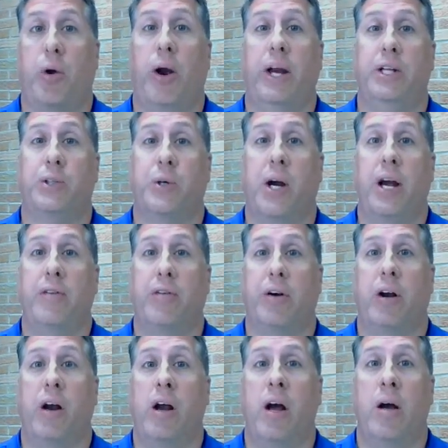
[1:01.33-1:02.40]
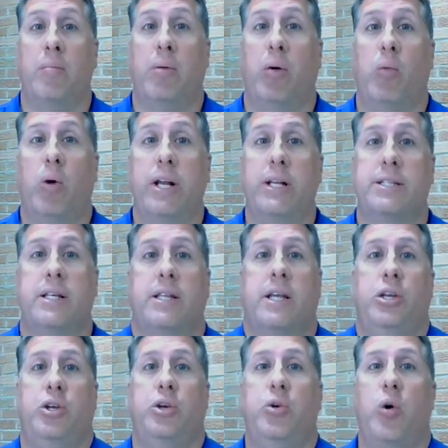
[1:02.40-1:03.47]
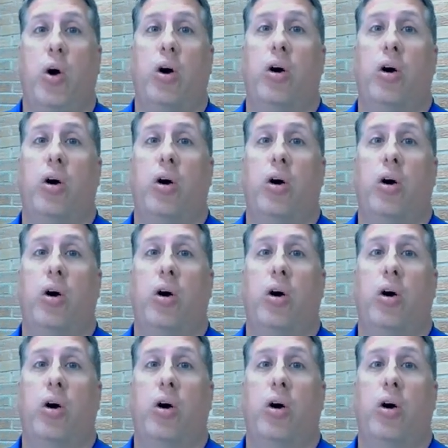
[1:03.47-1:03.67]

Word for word: great driver. But what is it that you